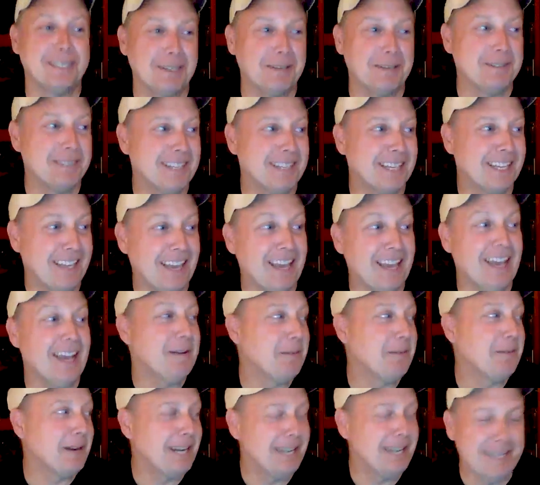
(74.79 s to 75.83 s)
so I was like, yeah,
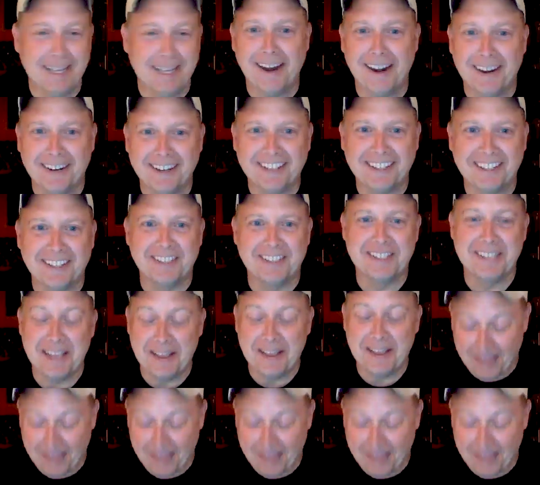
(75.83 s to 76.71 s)
read the articles.